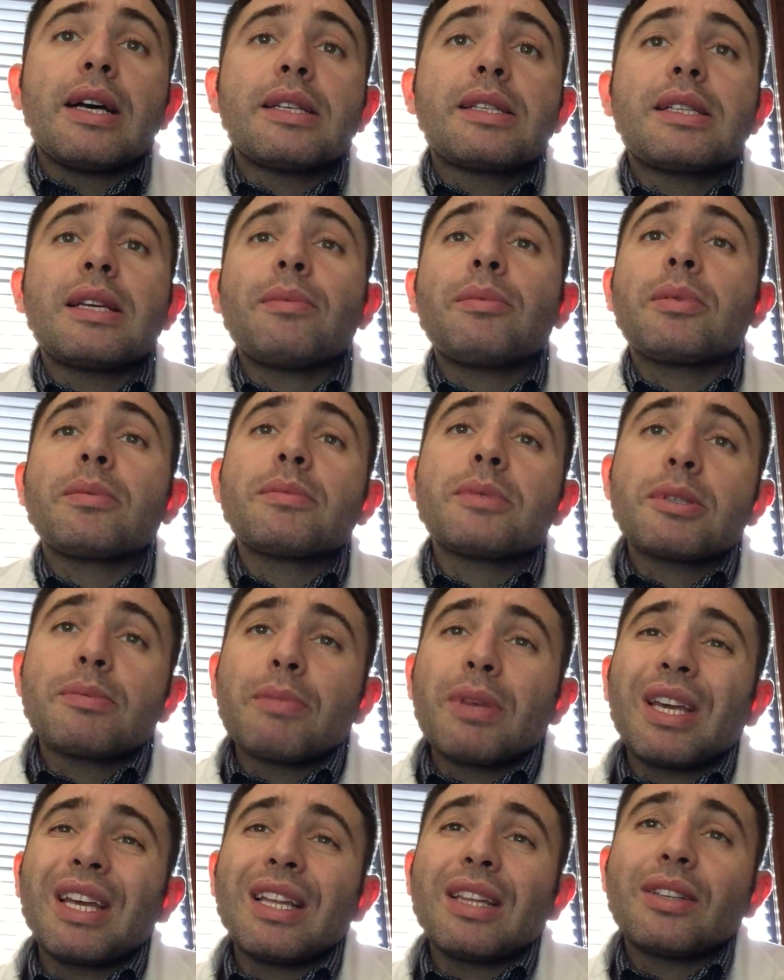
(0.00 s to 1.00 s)
Symptoms
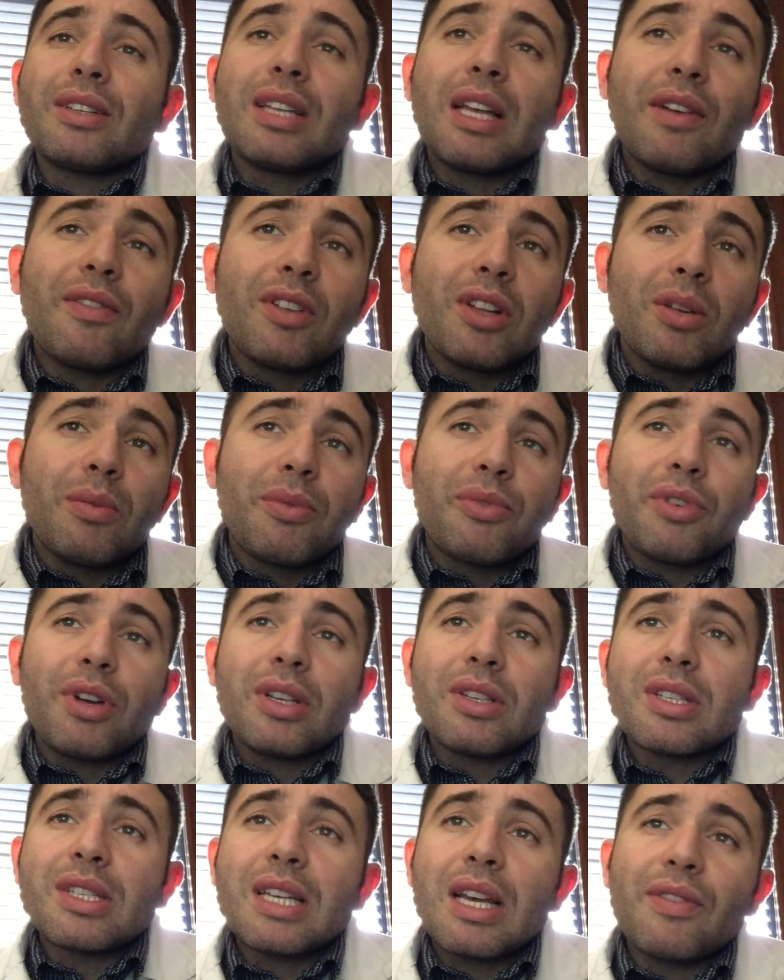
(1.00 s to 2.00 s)
begin to develop
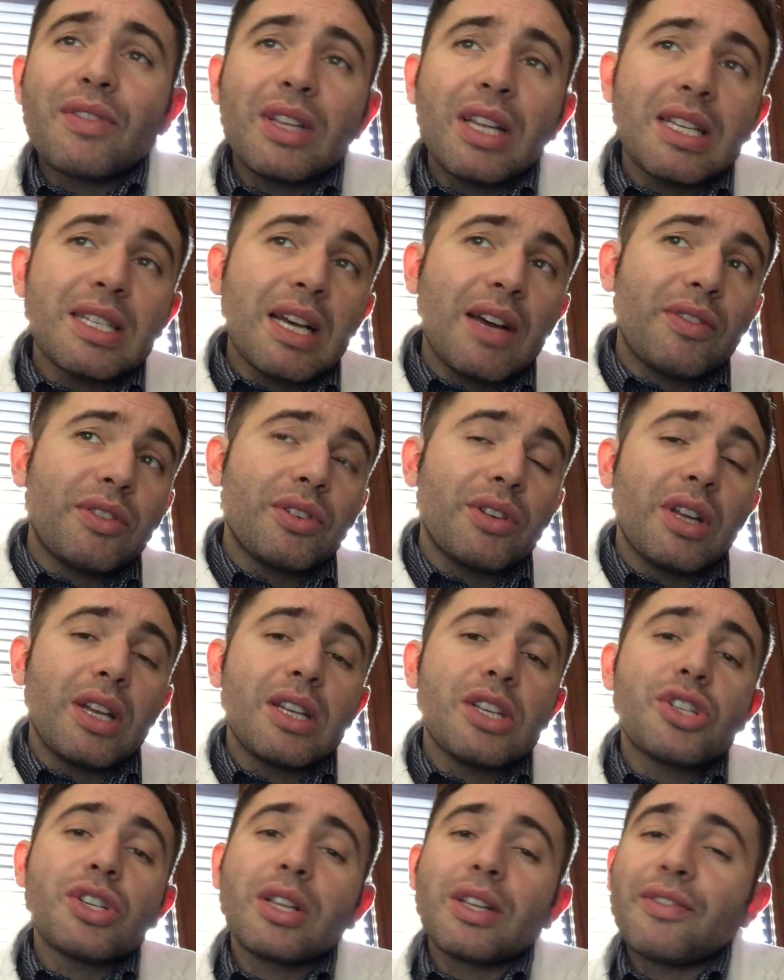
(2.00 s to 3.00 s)
3 to 7 days after the
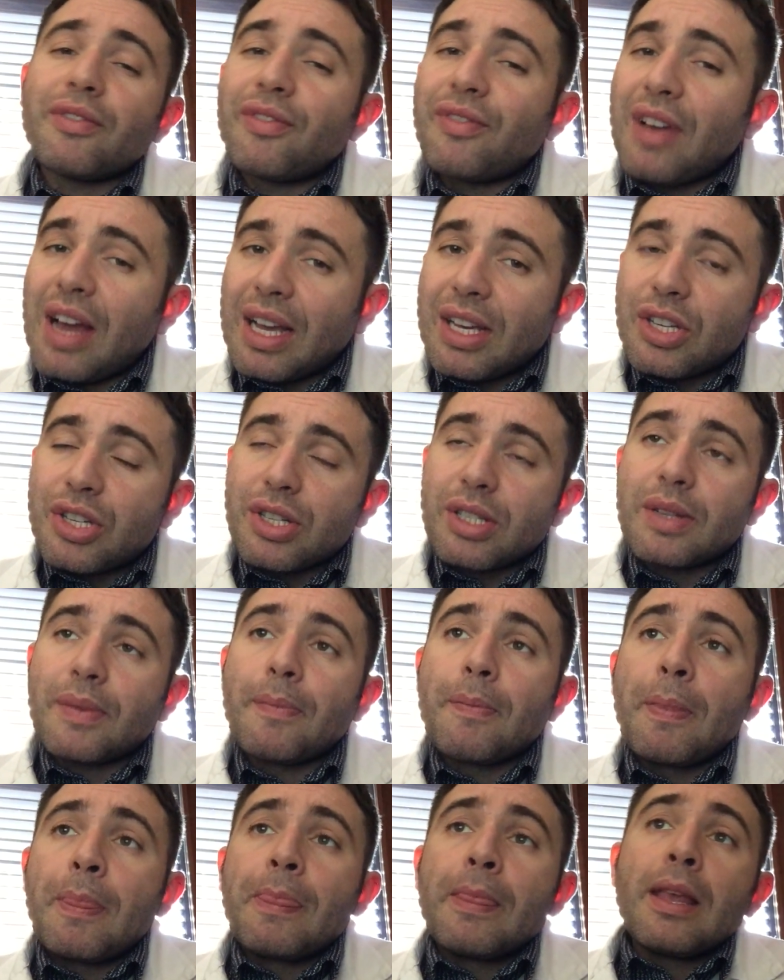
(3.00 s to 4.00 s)
initial
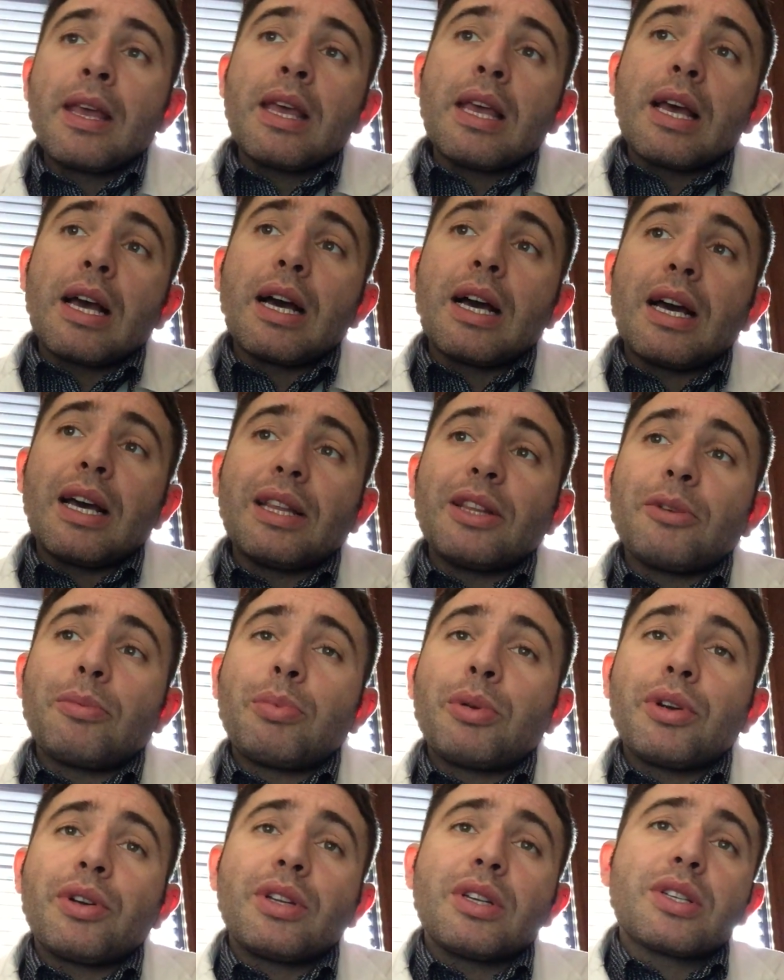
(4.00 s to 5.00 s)
infection, and the
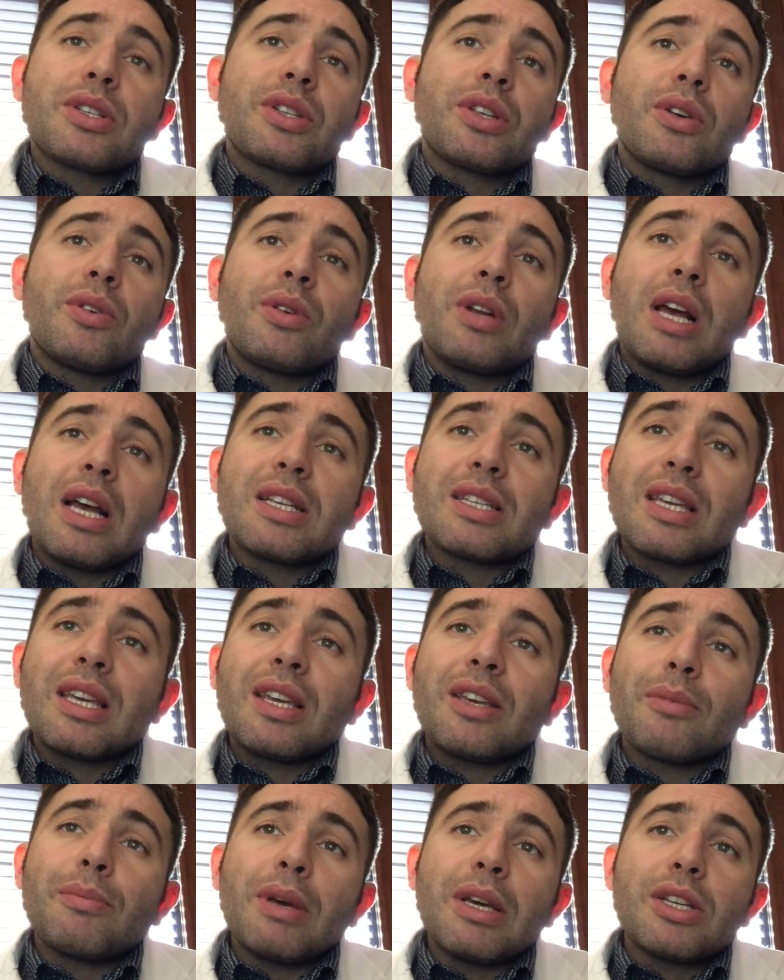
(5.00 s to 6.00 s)
period is known as
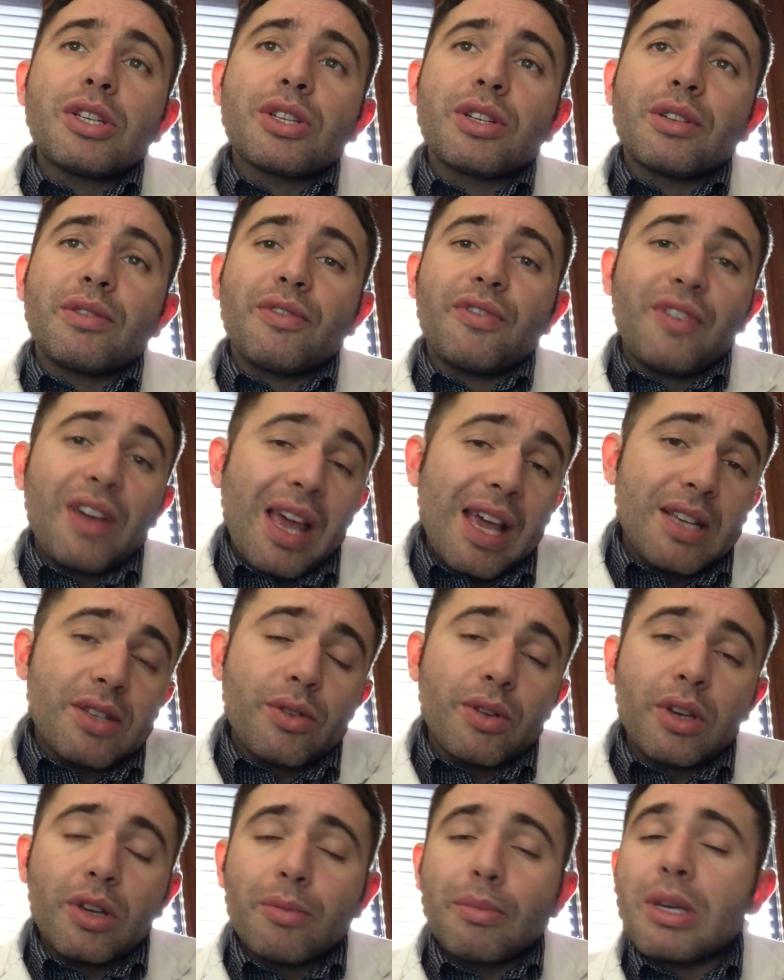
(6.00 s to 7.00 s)
incubation
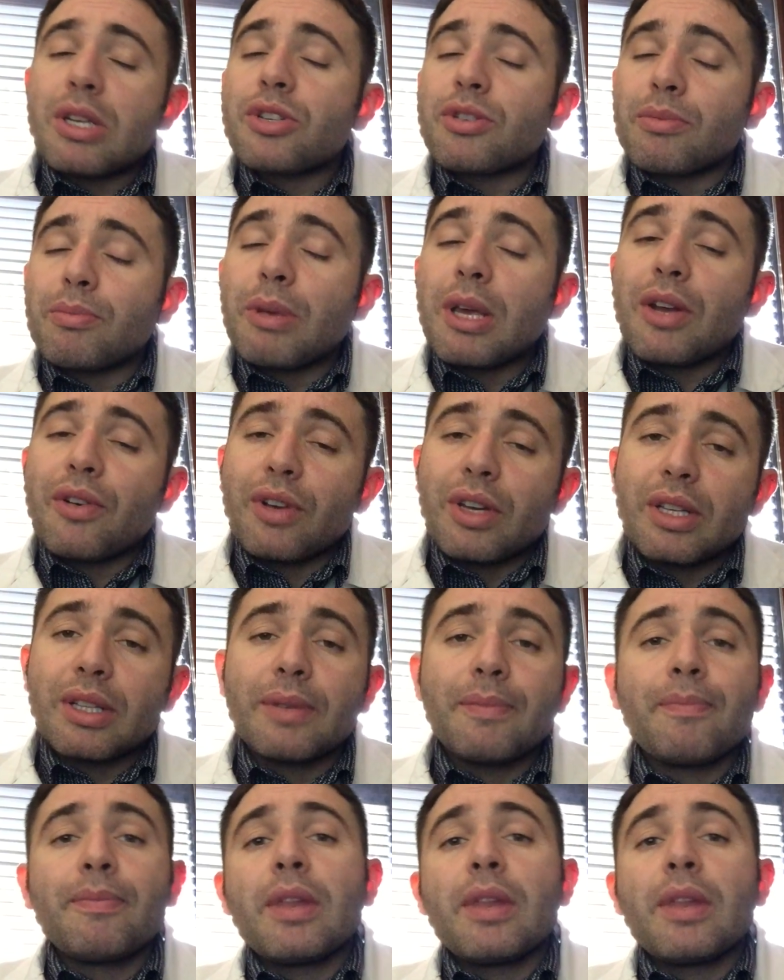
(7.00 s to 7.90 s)
phase or incubation period.